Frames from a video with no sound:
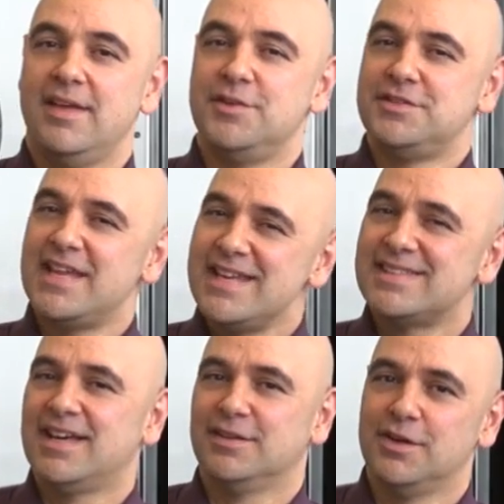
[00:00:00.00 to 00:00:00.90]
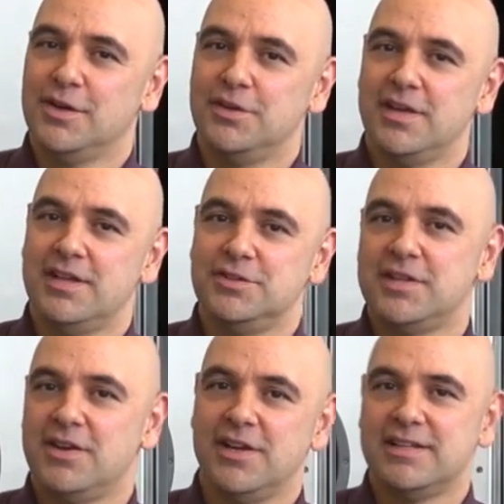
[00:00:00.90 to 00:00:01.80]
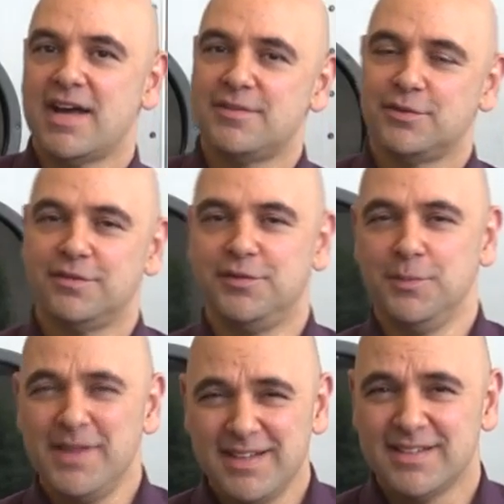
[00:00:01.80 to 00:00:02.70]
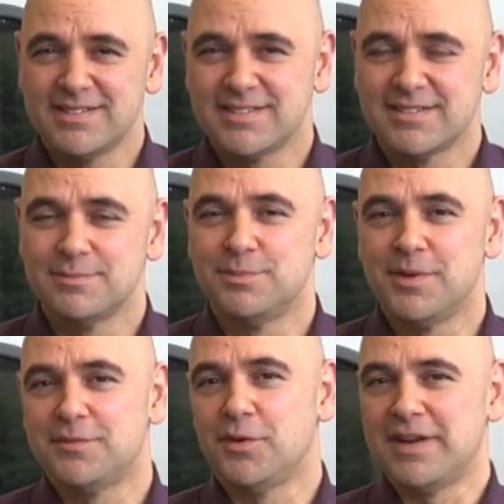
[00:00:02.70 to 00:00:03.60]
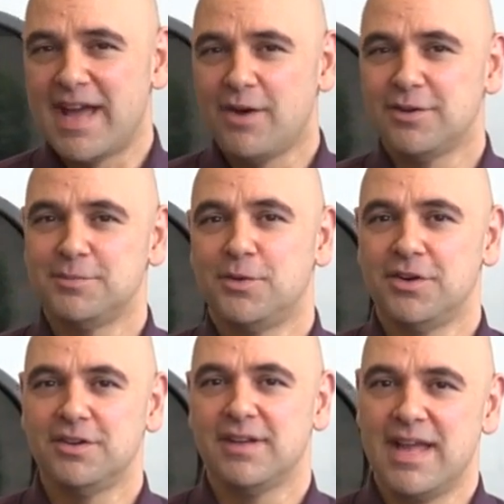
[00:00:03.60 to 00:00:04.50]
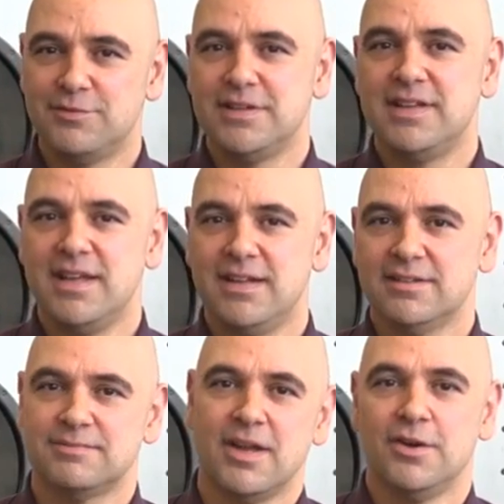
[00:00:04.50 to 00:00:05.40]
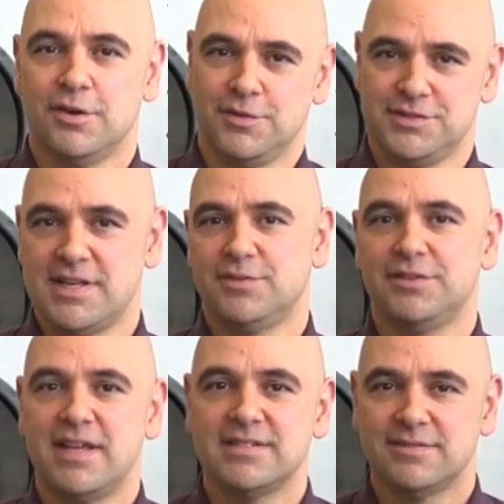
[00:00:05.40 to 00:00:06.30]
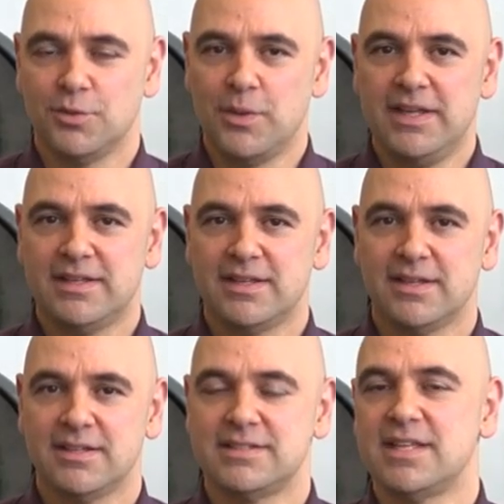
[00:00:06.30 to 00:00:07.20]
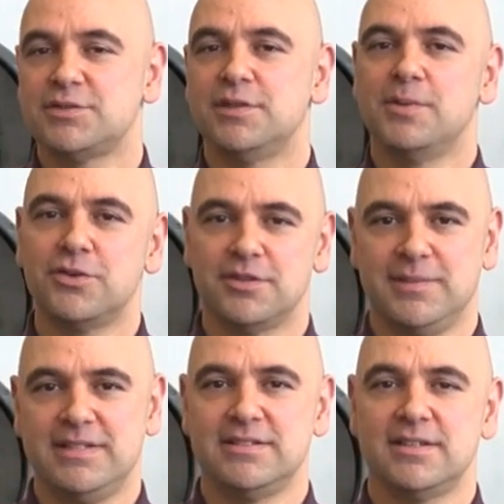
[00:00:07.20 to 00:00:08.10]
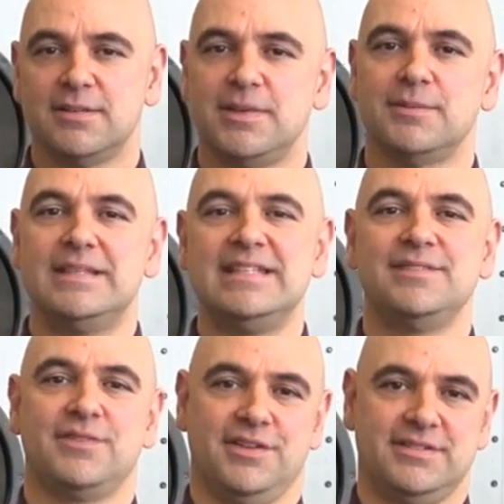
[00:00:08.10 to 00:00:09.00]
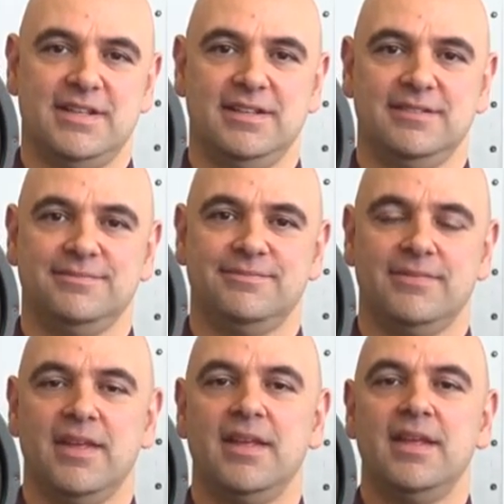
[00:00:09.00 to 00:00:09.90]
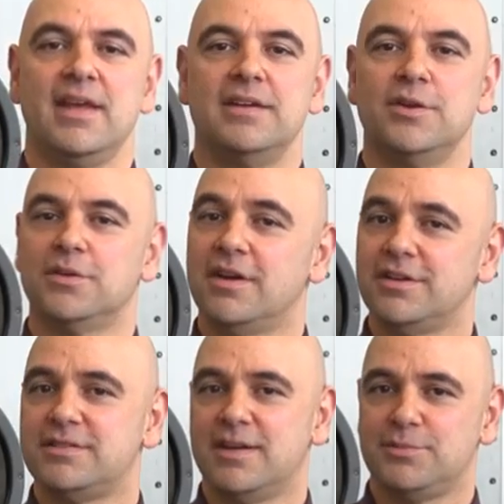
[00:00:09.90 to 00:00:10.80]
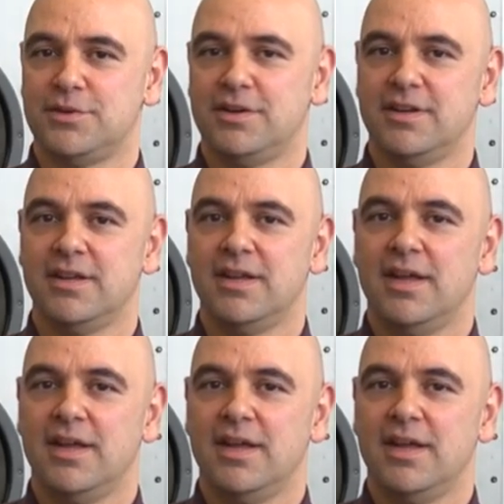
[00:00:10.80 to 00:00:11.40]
if you take that load and you carry it not for a few minutes, but for an hour or more every day, or for several days of the week, the sensory motor amnesia can become a default setting and no longer temporary.